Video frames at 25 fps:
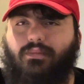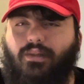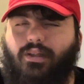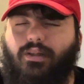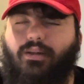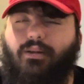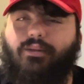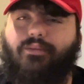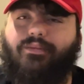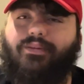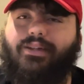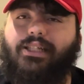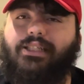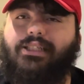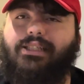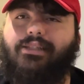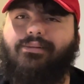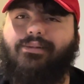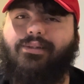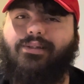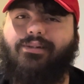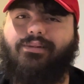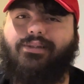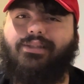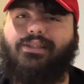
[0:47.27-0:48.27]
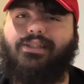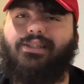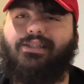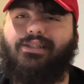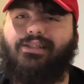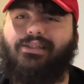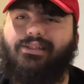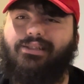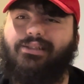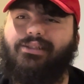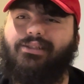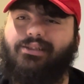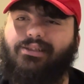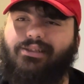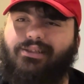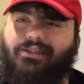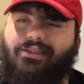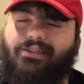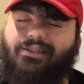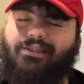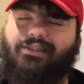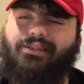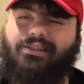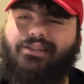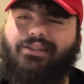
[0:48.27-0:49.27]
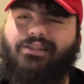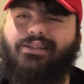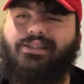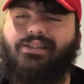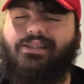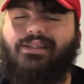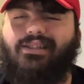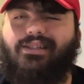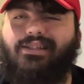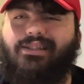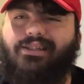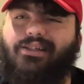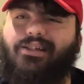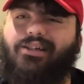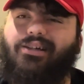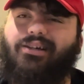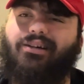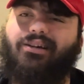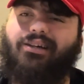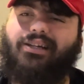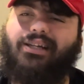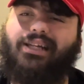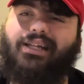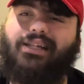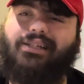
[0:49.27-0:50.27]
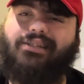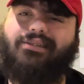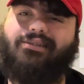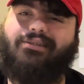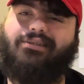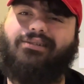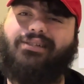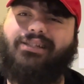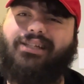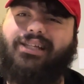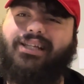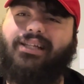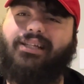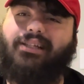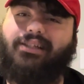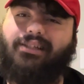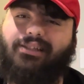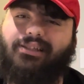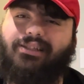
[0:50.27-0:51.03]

Revenge hypnosis. Oh yeah, that's gonna hit.